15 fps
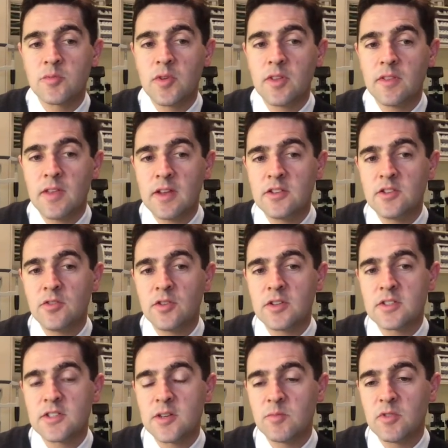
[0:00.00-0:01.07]
with anterior
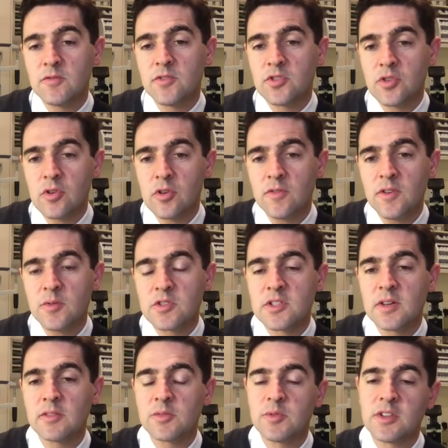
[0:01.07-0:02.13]
segment photography, which
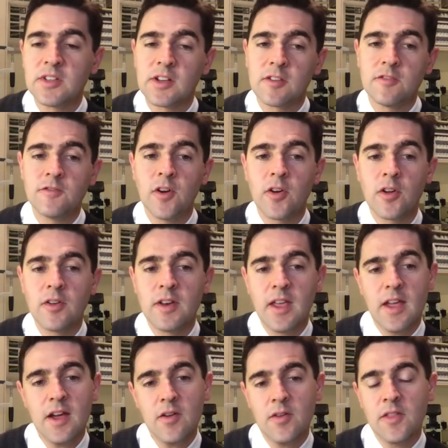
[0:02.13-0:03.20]
enables me to take a photo
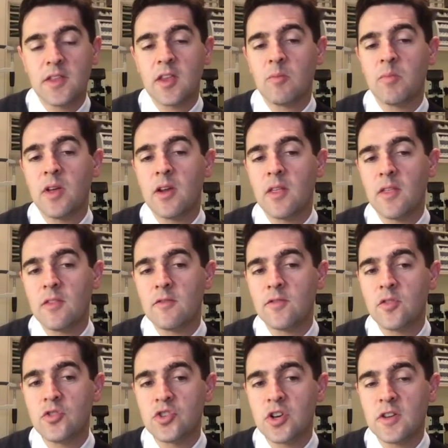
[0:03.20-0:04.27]
now and then compare that in the
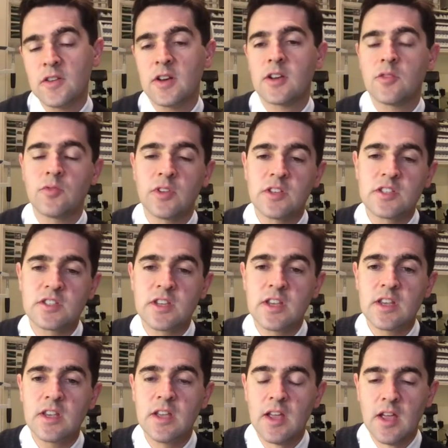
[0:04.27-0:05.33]
future, and then I can really
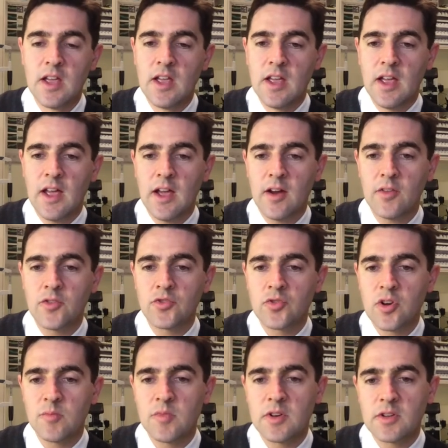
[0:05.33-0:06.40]
see how the
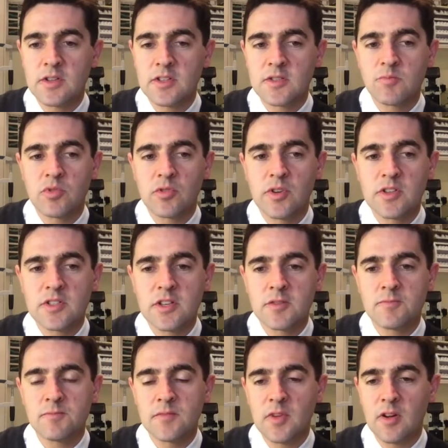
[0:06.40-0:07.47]
treatment is progressing.
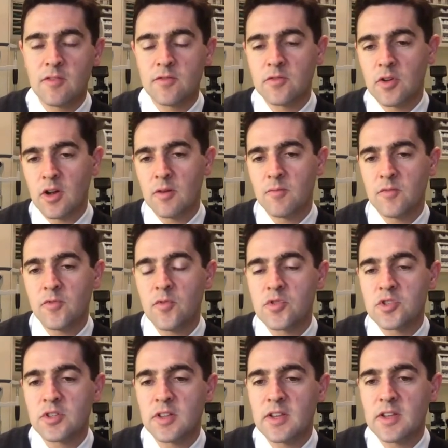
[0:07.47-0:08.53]
I've
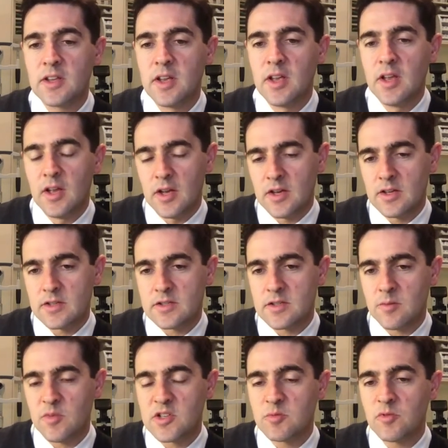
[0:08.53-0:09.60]
fortunately, as I
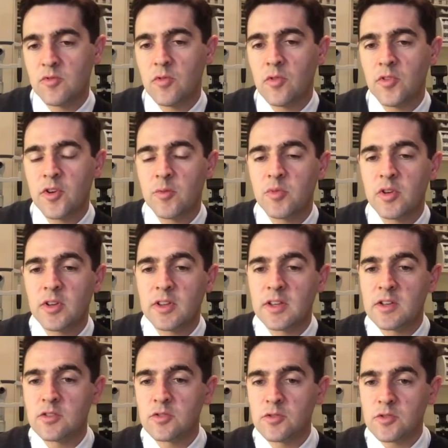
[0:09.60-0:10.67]
mentioned before, therapeutically
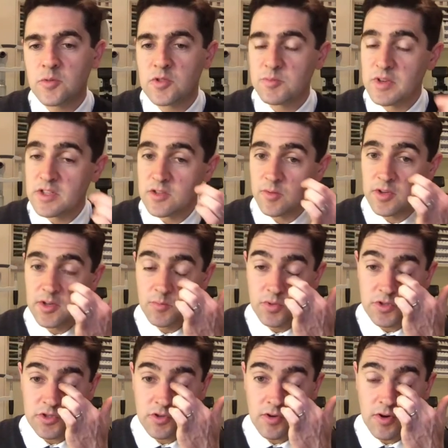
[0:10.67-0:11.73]
endorsed, which means that we can
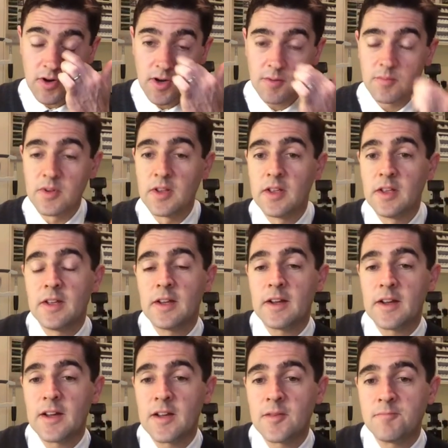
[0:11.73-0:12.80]
prescribe
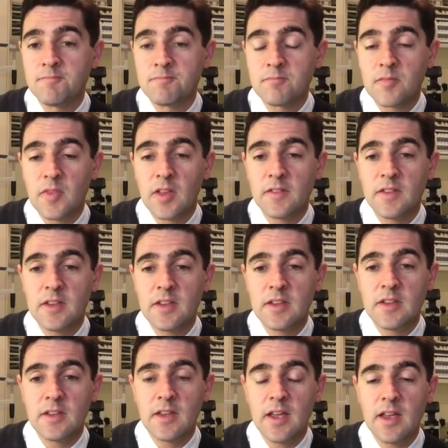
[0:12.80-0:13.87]

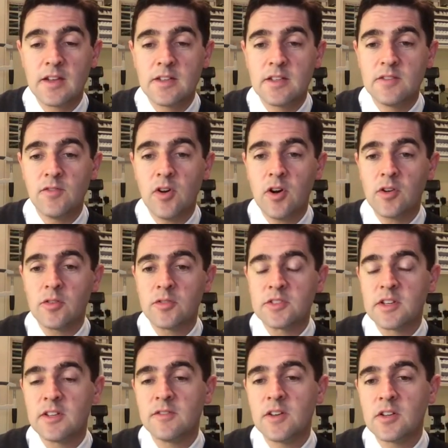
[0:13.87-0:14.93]
the antivirals,
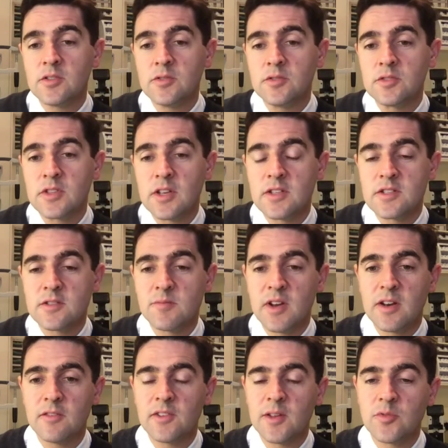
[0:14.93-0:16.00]
antifungals, and some
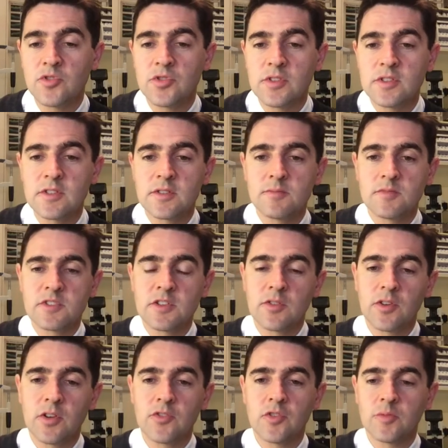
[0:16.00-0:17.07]
anti-inflammatories,
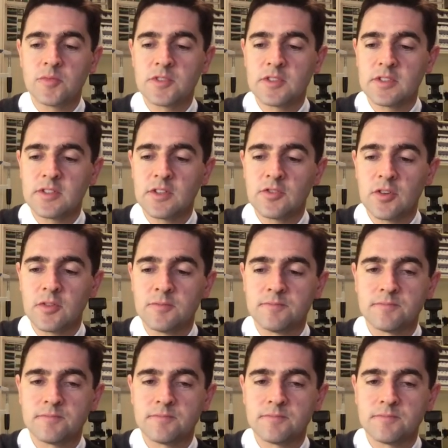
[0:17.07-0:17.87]
steroid eye drops, etc.